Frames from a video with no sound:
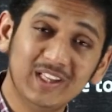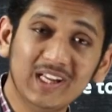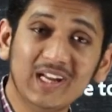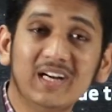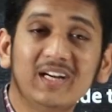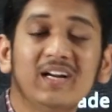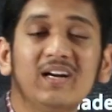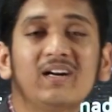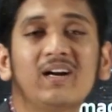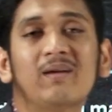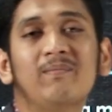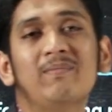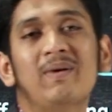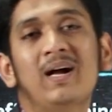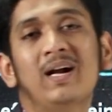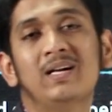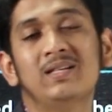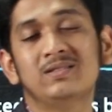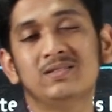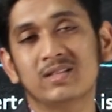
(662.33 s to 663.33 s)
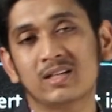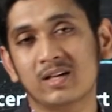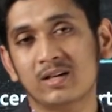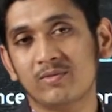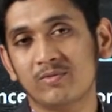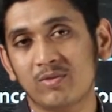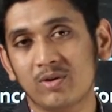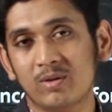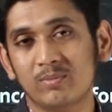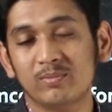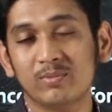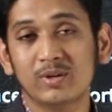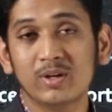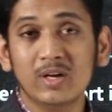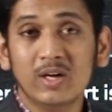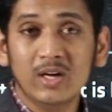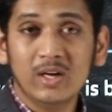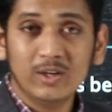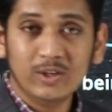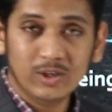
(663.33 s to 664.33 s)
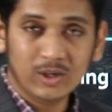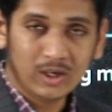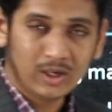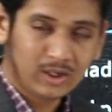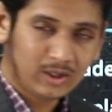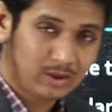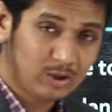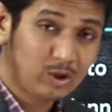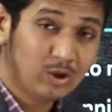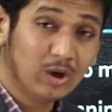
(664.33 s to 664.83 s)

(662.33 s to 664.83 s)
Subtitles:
theater commands, they can from your